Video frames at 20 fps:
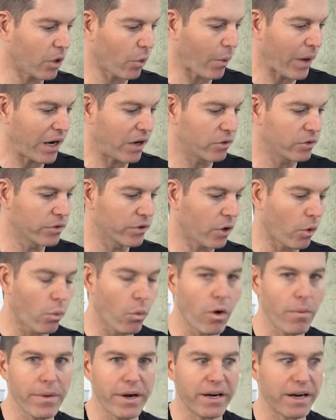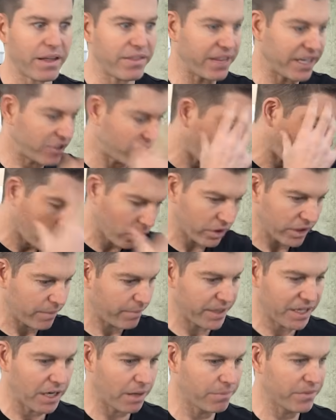around a woman and they totally
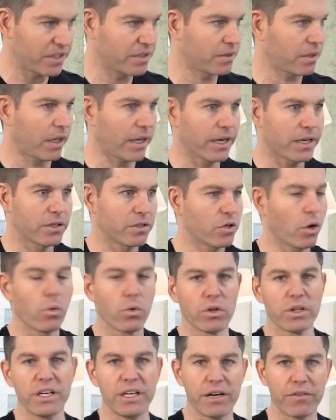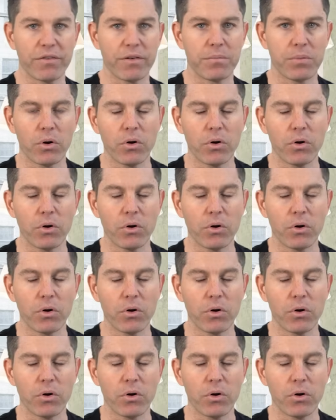become this like totally different